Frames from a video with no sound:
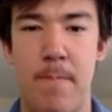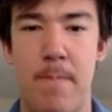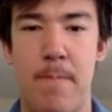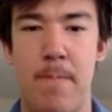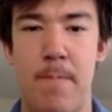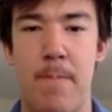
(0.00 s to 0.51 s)

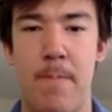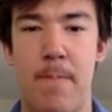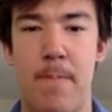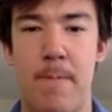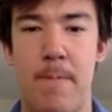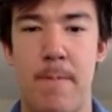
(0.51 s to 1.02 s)

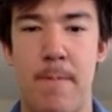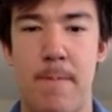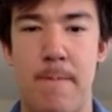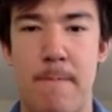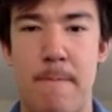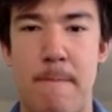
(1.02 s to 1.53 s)

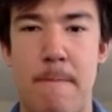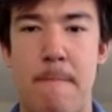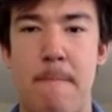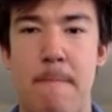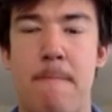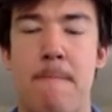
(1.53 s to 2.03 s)

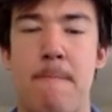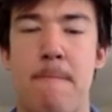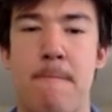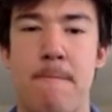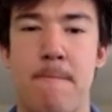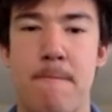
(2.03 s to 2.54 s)

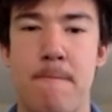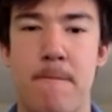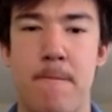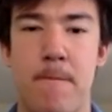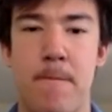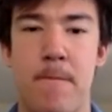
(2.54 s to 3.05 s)

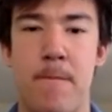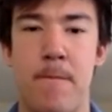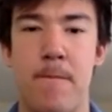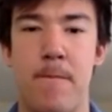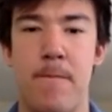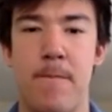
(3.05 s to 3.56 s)

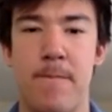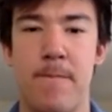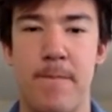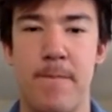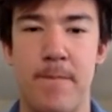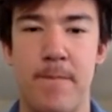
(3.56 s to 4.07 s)

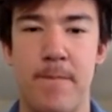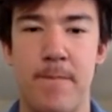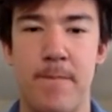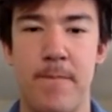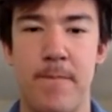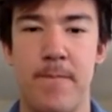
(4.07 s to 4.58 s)

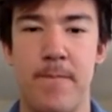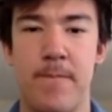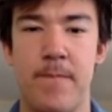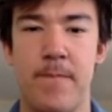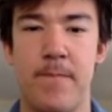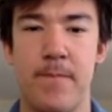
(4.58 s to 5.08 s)

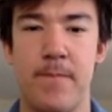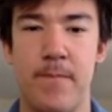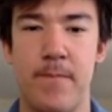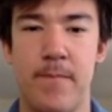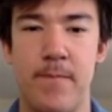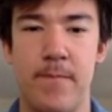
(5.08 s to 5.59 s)

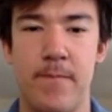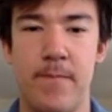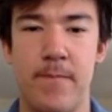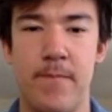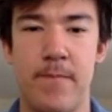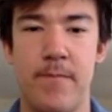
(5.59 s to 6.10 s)

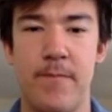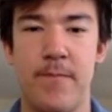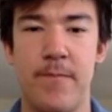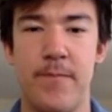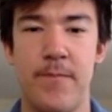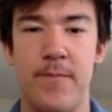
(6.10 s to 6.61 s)

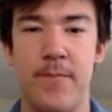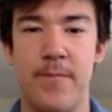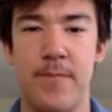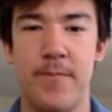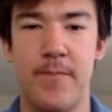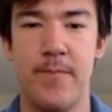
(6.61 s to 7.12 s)

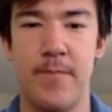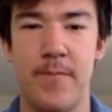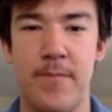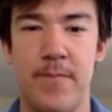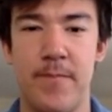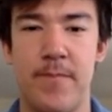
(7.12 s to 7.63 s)

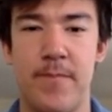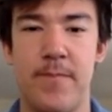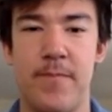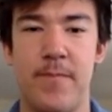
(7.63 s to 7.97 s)
[no speech]